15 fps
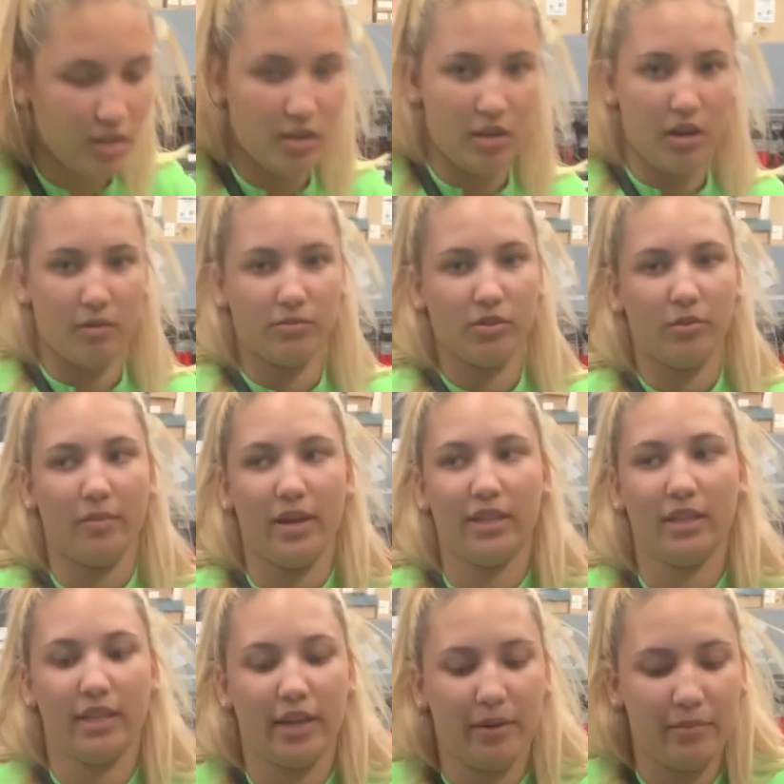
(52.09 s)
Yeah, I'm so mad
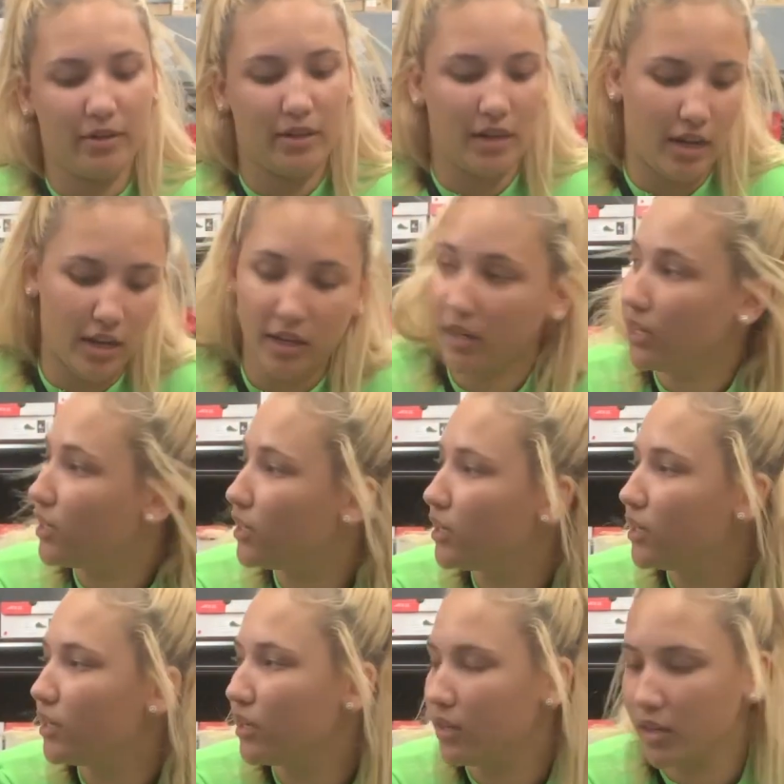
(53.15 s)
the camera died.
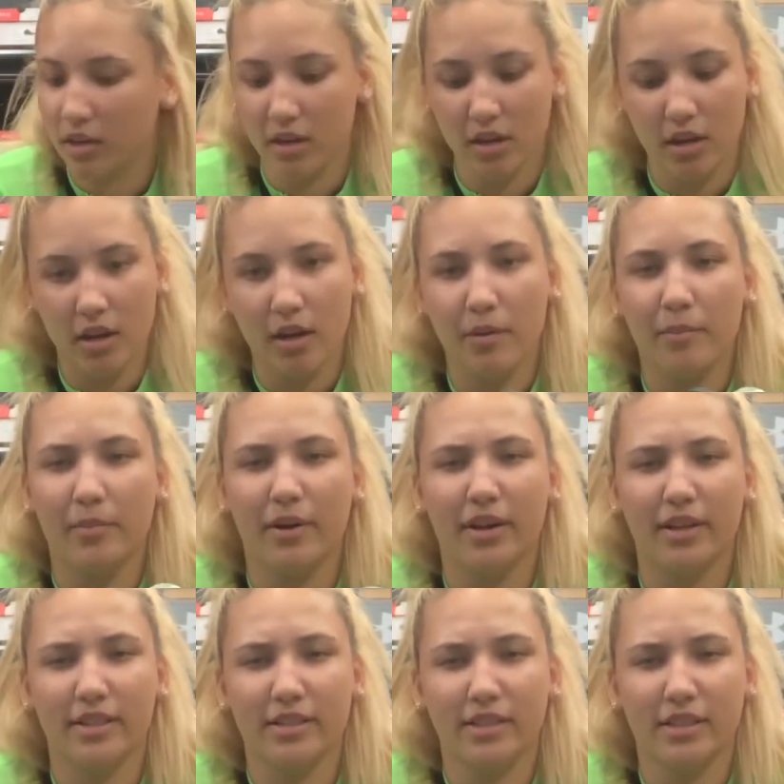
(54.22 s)
But
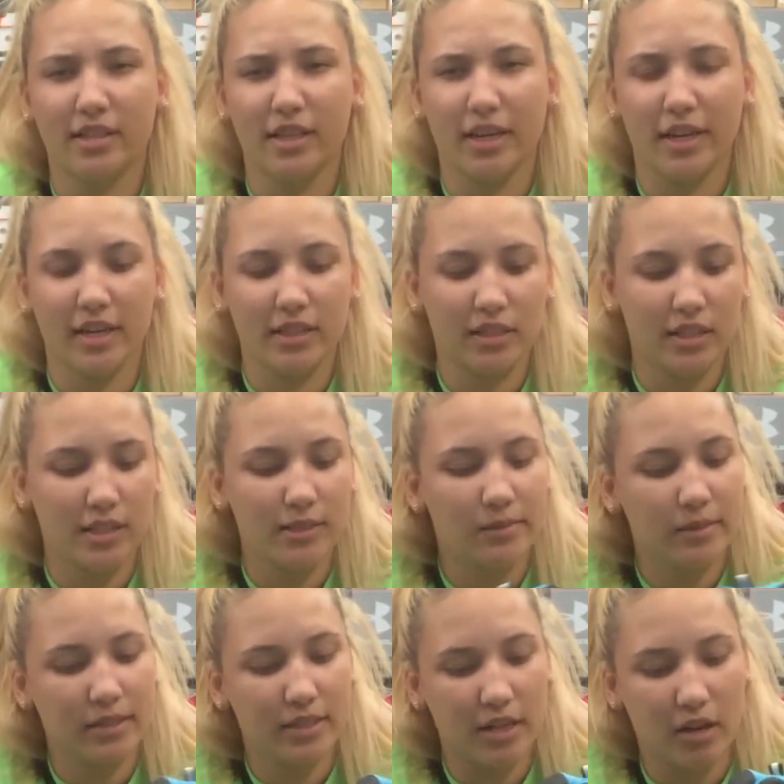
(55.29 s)
I got these
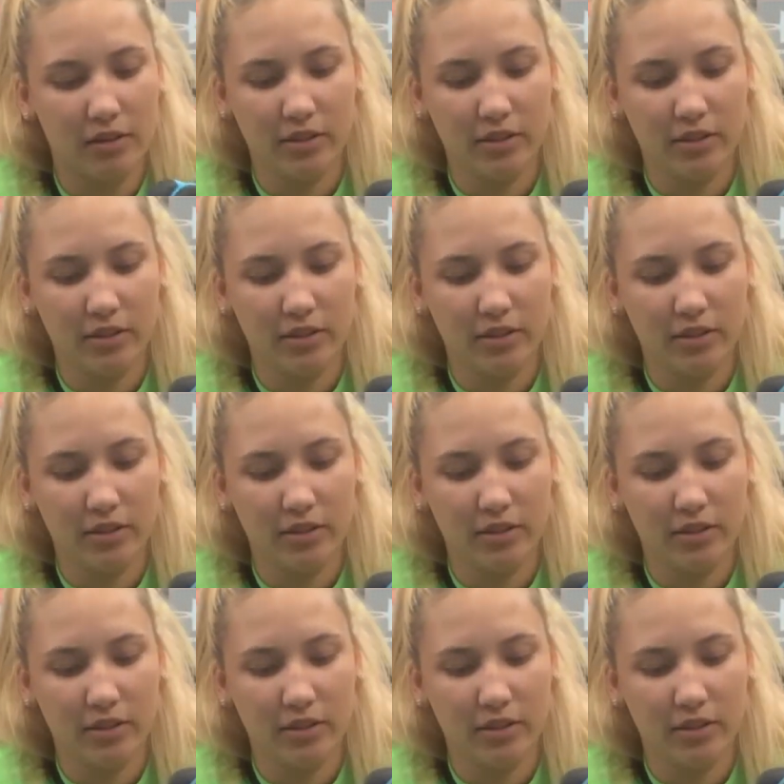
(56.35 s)
picked out.